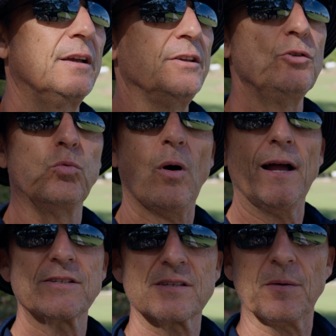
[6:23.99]
you
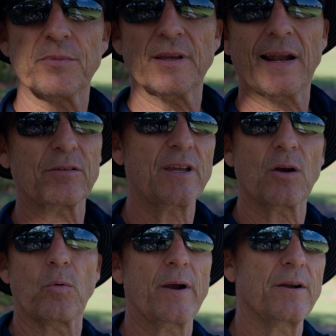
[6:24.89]
watch something, I don't
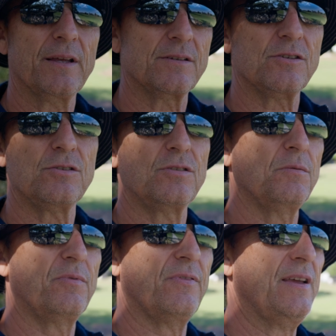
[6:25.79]
care where it is,
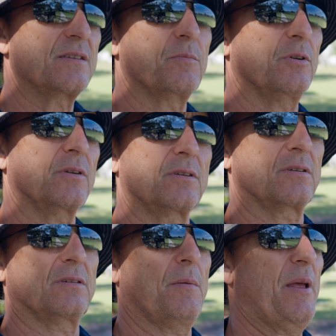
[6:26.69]
YouTube, Facebook,
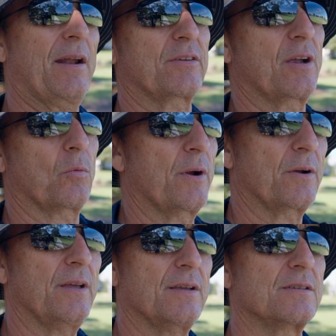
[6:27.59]
I mean, I don't care where
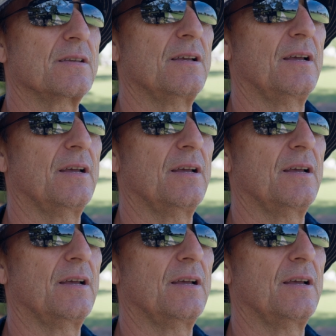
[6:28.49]
it is,